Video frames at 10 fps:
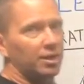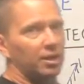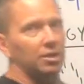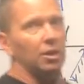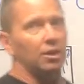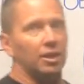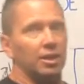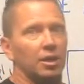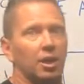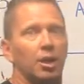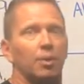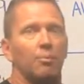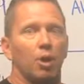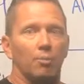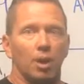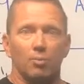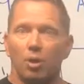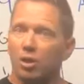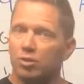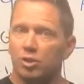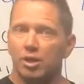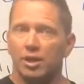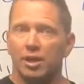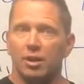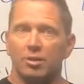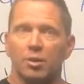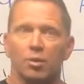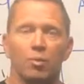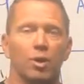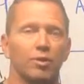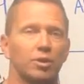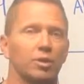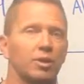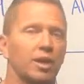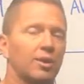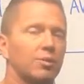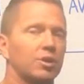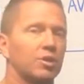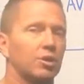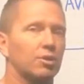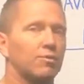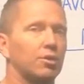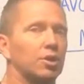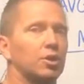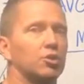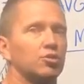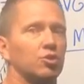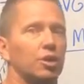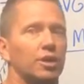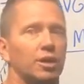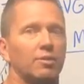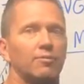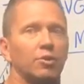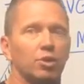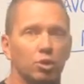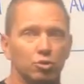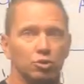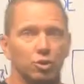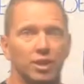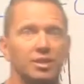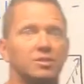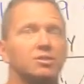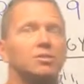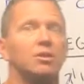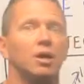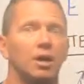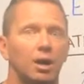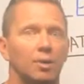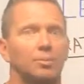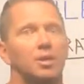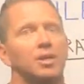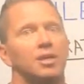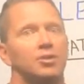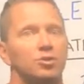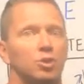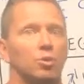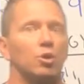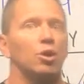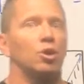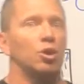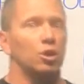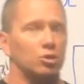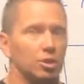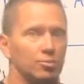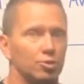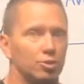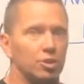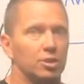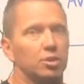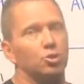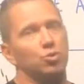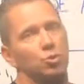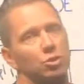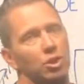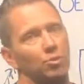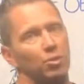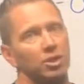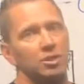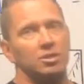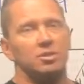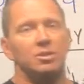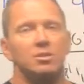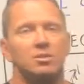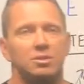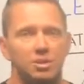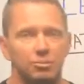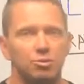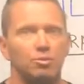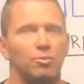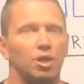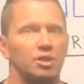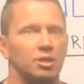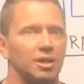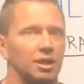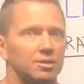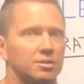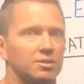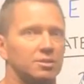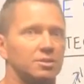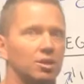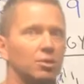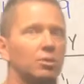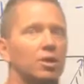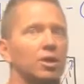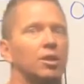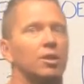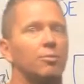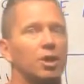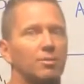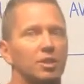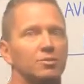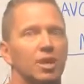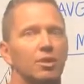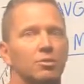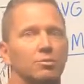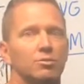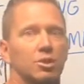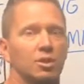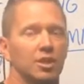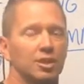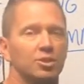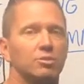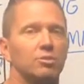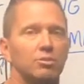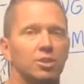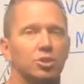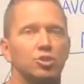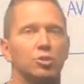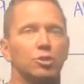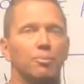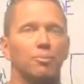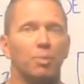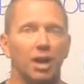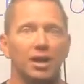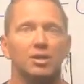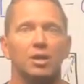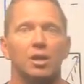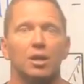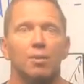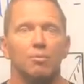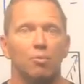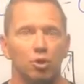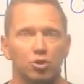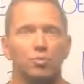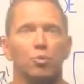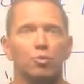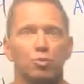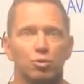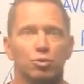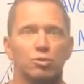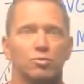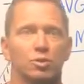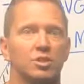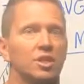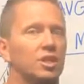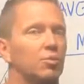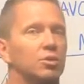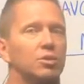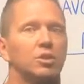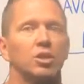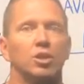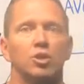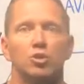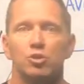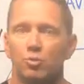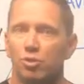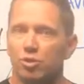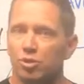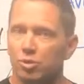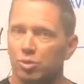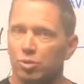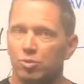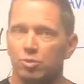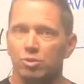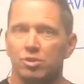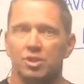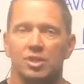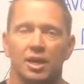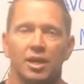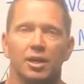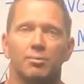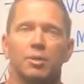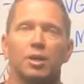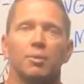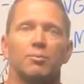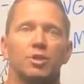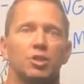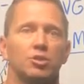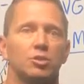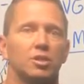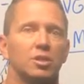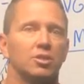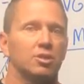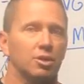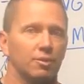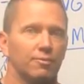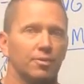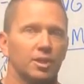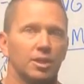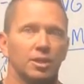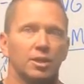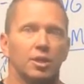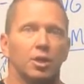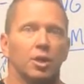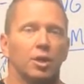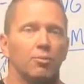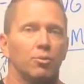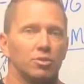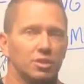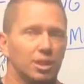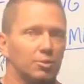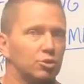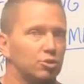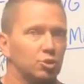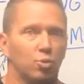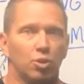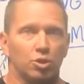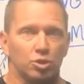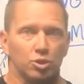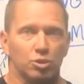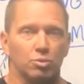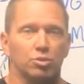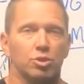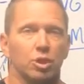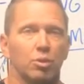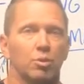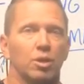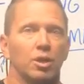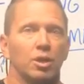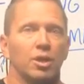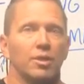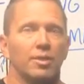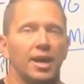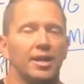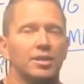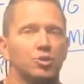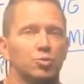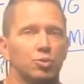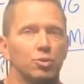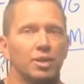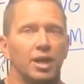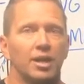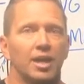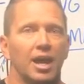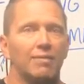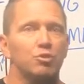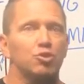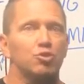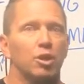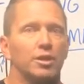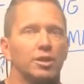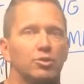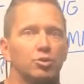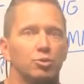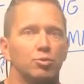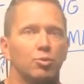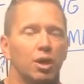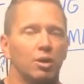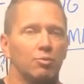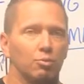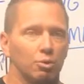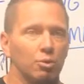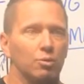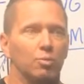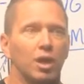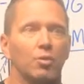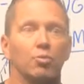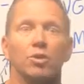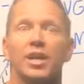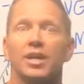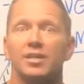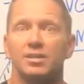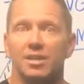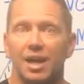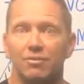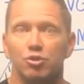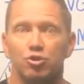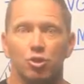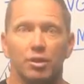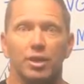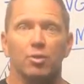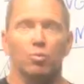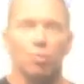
in on a bar by bar drawdown while the equity curve drawdown for a closed trade is still up. And so long-term strength, short-term weakness, similar to market analysis. And so the money management algorithms let you do this. You can combine multiple rules. Once again, I wouldn't use more than 2 or 3 rules at a time because you can get into curve fitting. Most of the time I use just 1 or 2. So that is Rule 9, average drawdown 2, while Rule 8 is average drawdown